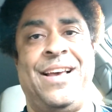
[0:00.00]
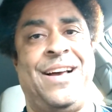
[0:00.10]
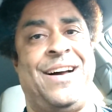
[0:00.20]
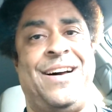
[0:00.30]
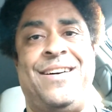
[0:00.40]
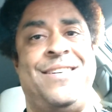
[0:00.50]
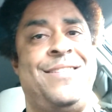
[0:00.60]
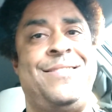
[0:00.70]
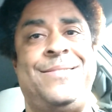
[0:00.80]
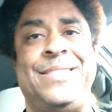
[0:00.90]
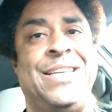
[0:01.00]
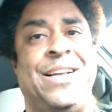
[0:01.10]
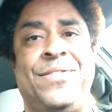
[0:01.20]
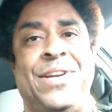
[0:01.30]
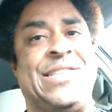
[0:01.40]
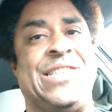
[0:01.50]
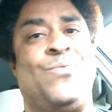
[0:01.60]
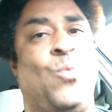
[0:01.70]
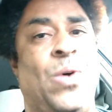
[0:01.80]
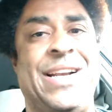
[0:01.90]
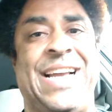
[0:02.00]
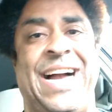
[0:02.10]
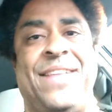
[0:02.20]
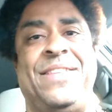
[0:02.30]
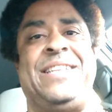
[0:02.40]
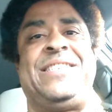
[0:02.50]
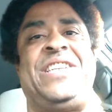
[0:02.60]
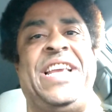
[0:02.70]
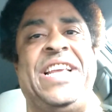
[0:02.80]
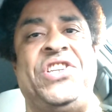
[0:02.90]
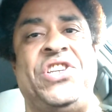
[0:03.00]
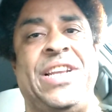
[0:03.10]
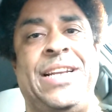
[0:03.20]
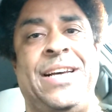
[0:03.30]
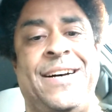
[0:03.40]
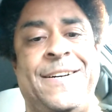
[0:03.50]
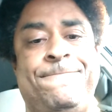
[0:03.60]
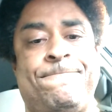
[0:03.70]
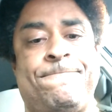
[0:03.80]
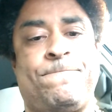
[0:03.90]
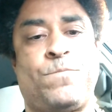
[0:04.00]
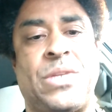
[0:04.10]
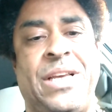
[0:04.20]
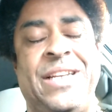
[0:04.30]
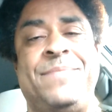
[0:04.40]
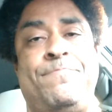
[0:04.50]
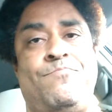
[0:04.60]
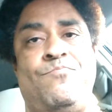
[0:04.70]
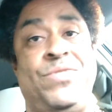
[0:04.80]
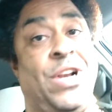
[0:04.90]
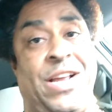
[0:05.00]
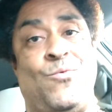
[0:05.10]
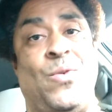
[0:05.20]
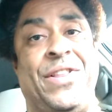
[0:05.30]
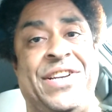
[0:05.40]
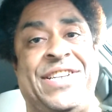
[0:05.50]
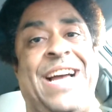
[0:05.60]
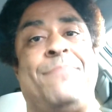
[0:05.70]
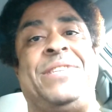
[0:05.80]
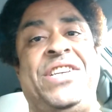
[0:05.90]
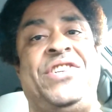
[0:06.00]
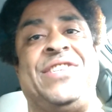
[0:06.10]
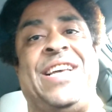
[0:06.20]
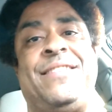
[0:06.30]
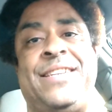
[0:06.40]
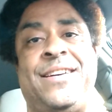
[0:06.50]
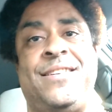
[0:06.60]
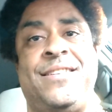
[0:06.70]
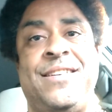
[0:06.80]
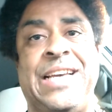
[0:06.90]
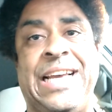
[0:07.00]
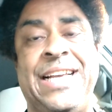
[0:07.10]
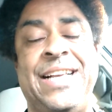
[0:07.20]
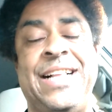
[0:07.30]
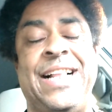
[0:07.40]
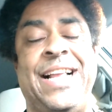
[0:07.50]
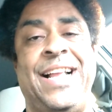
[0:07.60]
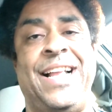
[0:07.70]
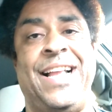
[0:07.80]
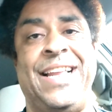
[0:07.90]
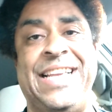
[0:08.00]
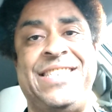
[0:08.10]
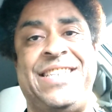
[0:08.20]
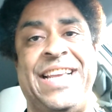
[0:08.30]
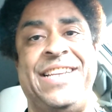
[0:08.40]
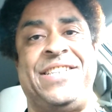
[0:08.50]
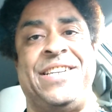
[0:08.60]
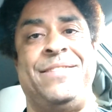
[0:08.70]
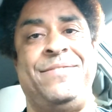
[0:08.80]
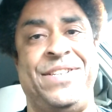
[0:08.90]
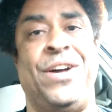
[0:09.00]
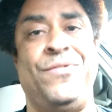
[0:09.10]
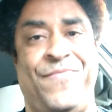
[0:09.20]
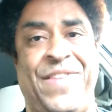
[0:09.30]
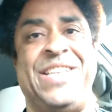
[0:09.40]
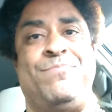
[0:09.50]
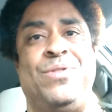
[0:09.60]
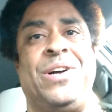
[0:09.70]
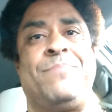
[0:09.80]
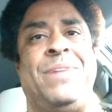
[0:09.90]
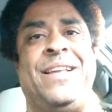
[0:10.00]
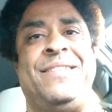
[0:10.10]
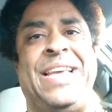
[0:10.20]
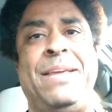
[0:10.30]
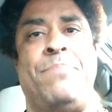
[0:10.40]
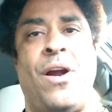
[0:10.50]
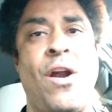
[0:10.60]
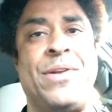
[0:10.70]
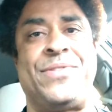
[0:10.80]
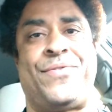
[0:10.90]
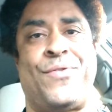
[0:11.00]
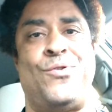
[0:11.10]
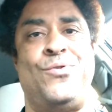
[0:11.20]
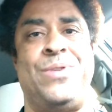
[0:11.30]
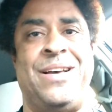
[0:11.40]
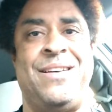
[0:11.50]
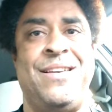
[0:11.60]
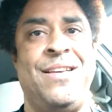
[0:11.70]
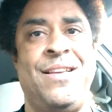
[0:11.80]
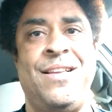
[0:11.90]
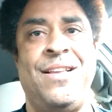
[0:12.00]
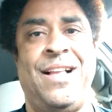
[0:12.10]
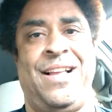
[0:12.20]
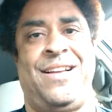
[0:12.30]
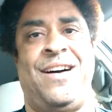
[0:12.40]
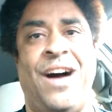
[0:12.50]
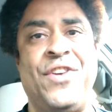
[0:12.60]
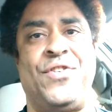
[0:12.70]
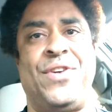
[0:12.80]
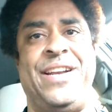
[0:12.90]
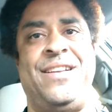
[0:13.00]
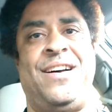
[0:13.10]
And, there's this one guy that's teaching, like one of the top teachers out there. And he's teaching, Facebook, but he burns through 100